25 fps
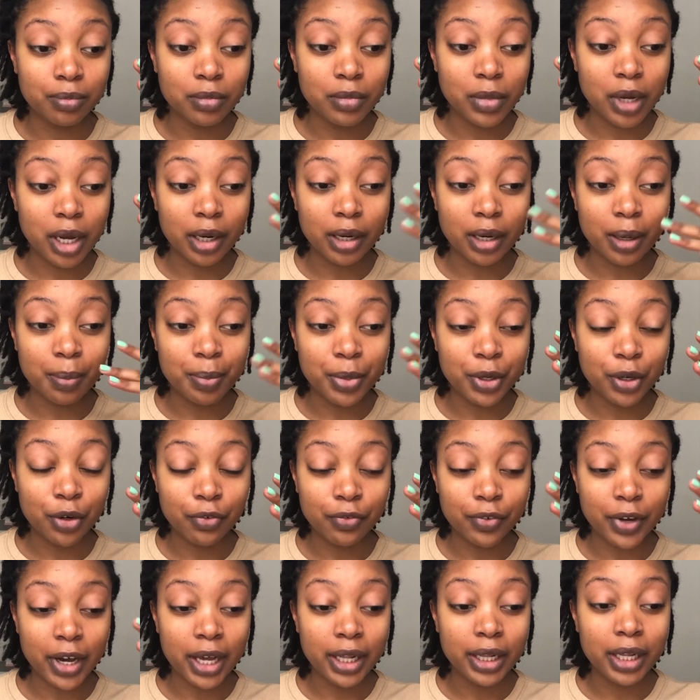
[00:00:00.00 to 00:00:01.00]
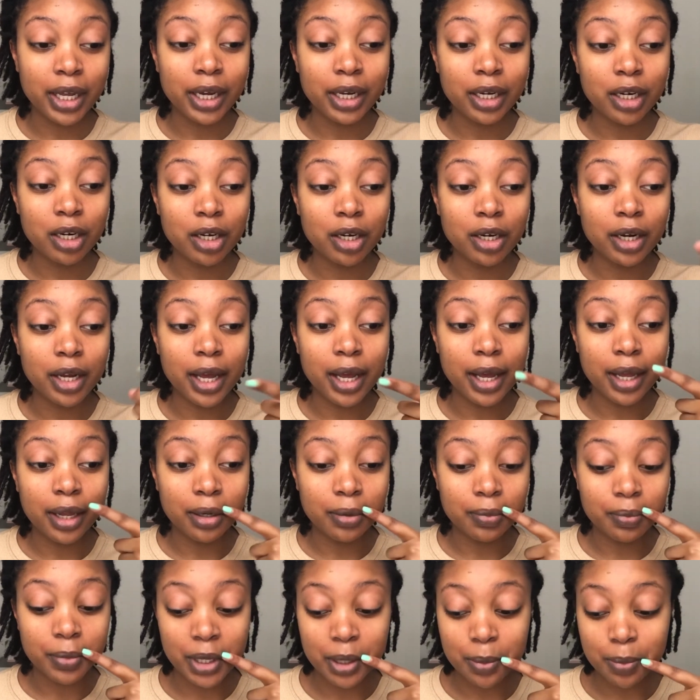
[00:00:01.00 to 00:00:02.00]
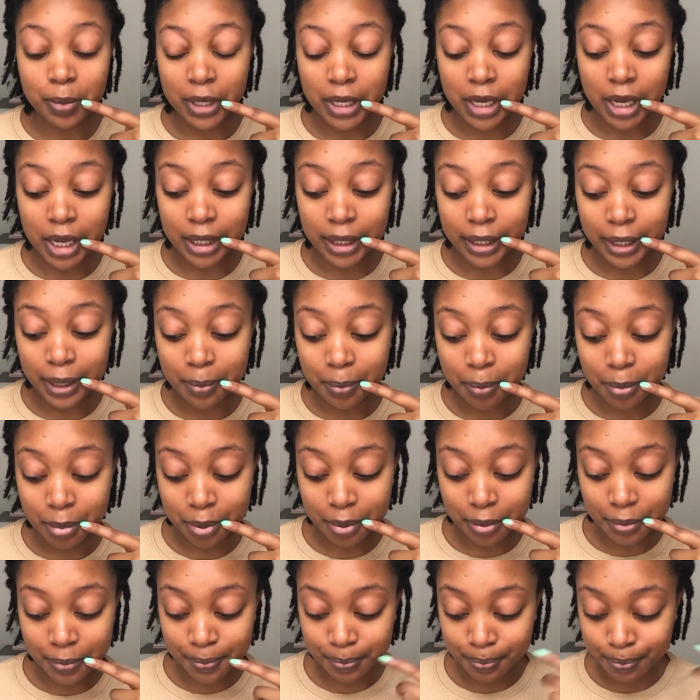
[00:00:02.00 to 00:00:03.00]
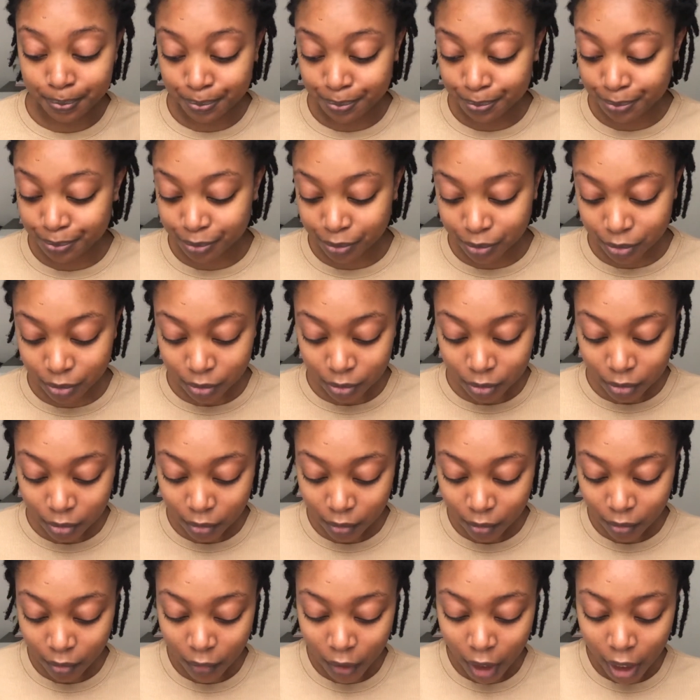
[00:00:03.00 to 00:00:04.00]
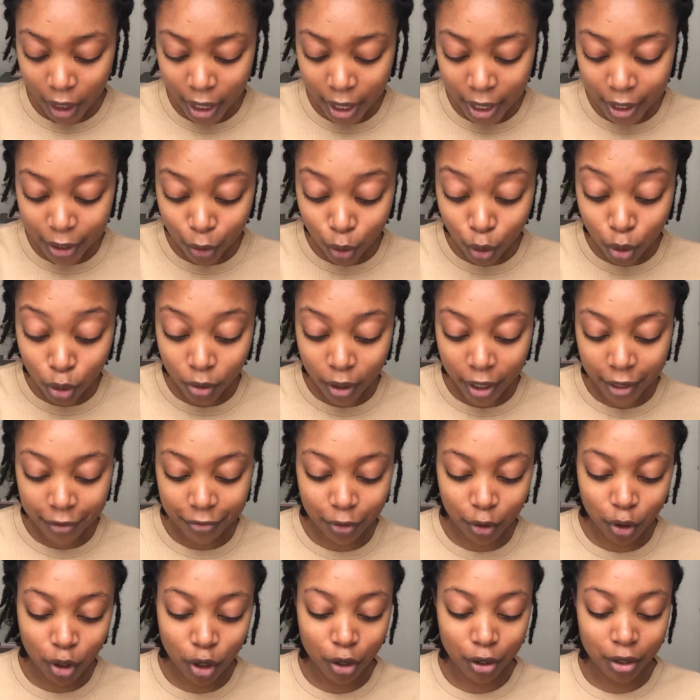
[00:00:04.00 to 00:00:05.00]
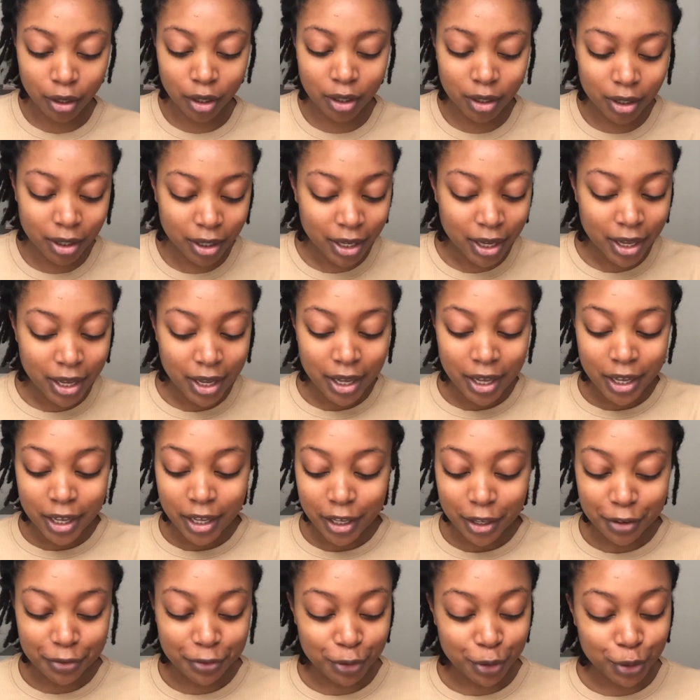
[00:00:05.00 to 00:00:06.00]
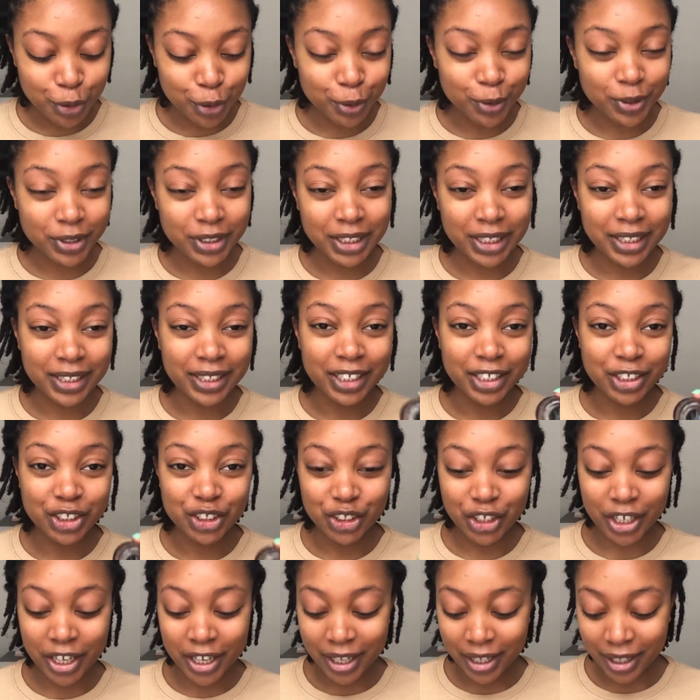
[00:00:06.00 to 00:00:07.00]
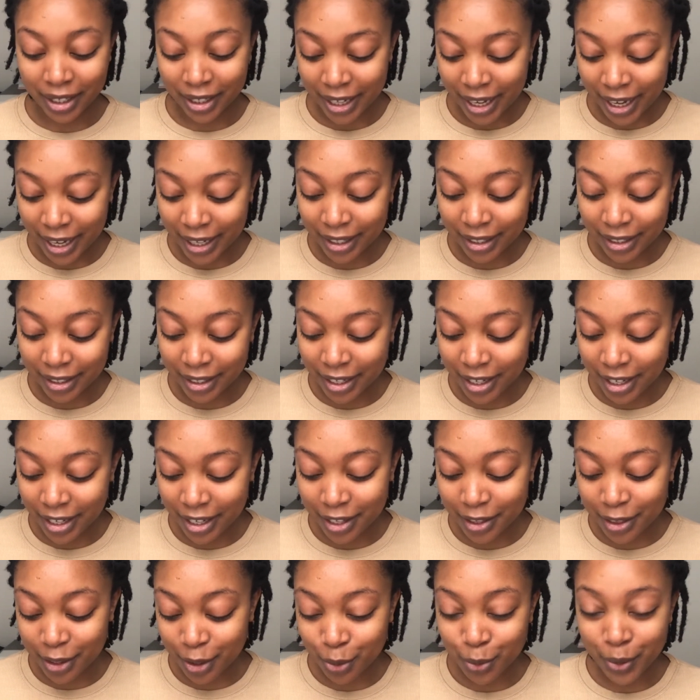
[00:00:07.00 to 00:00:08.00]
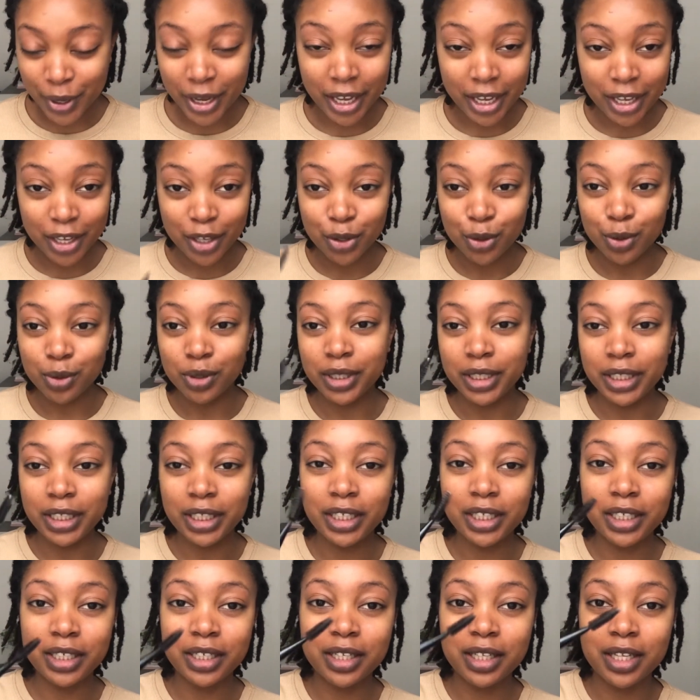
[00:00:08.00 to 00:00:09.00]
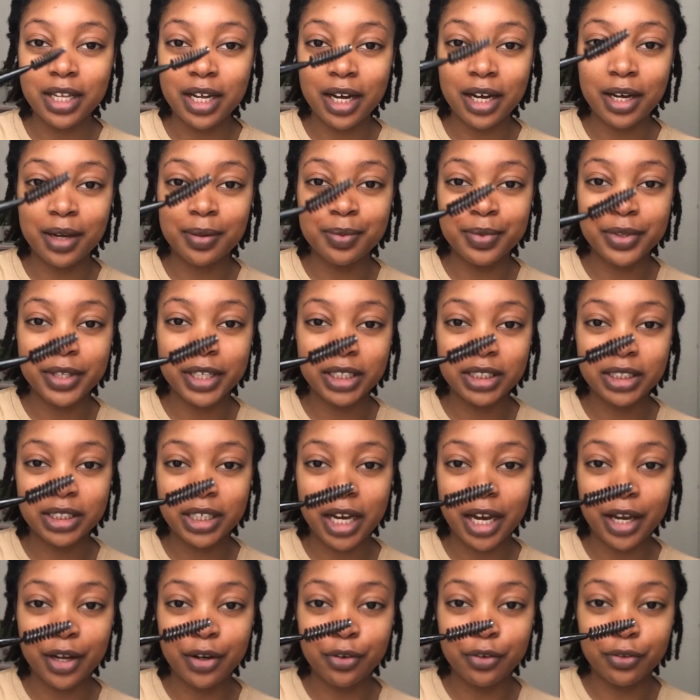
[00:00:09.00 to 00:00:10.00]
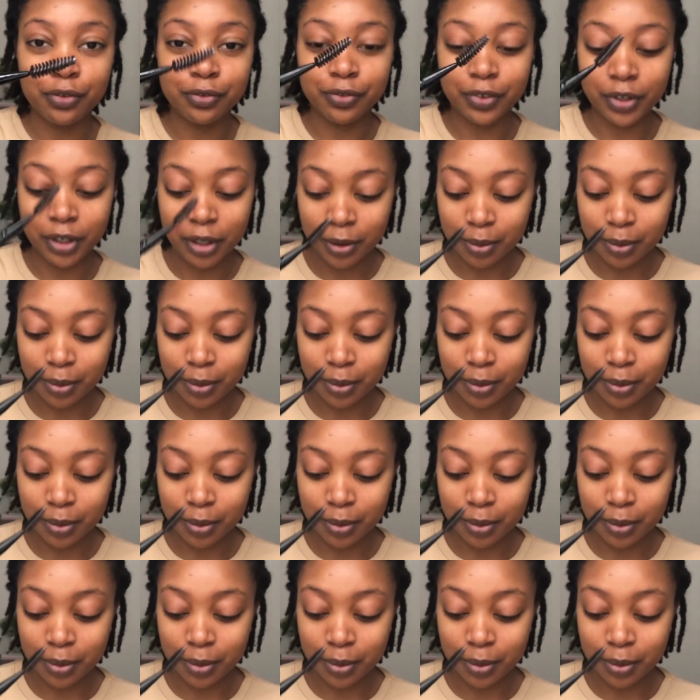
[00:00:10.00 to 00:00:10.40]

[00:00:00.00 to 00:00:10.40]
and a bit of eyeliner, and maybe a lip. And oh, I forgot, if you're using the gel, and either way you'll need this kind of